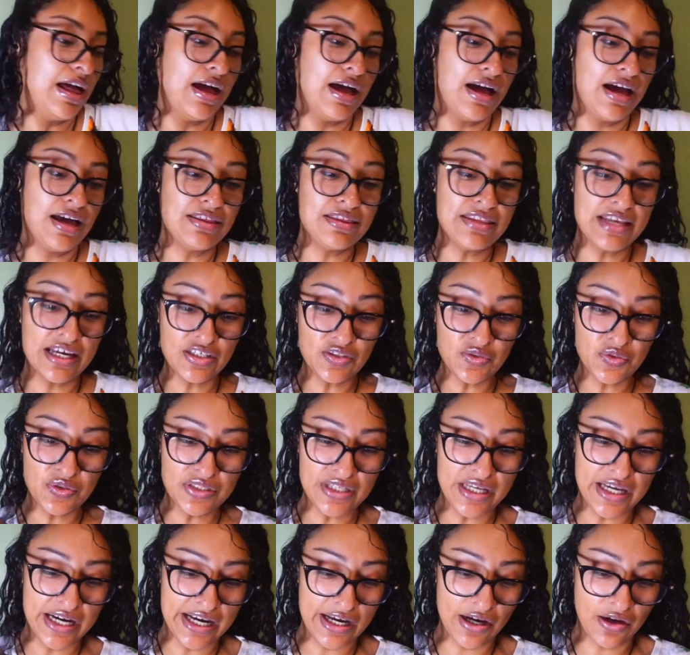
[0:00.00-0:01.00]
A next one
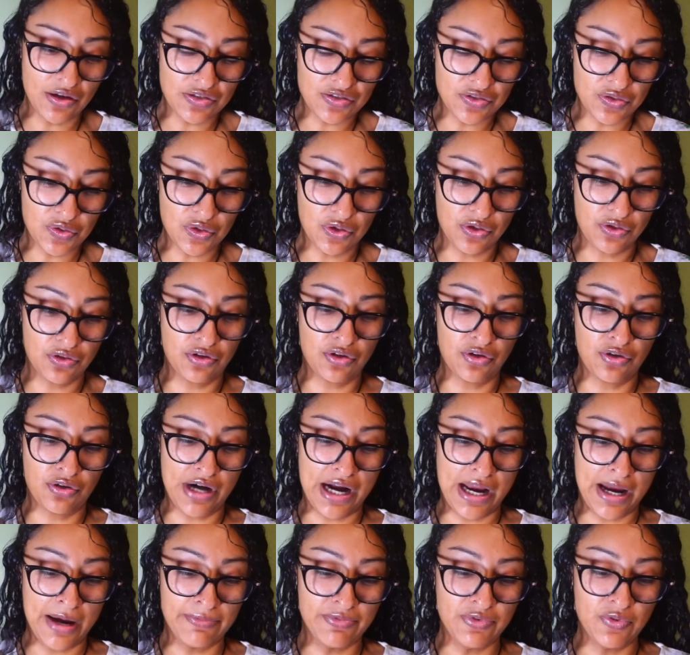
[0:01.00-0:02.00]
that I also
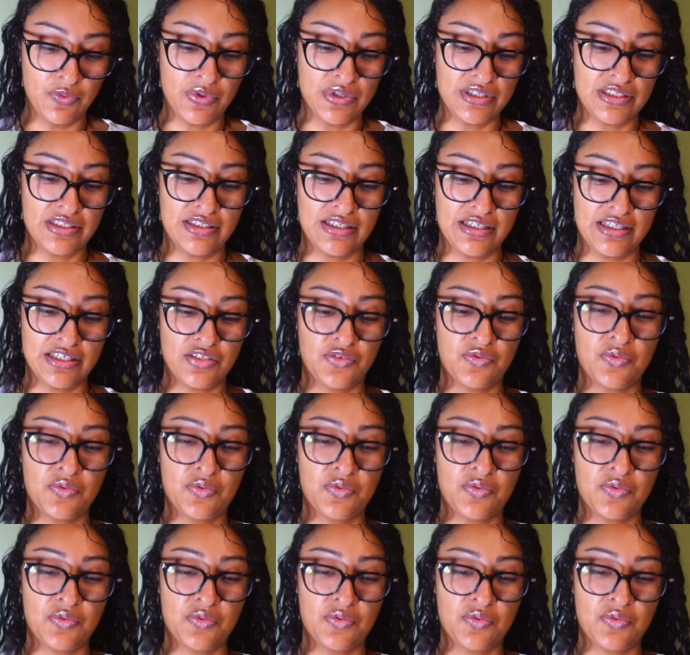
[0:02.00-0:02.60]
grabbed was this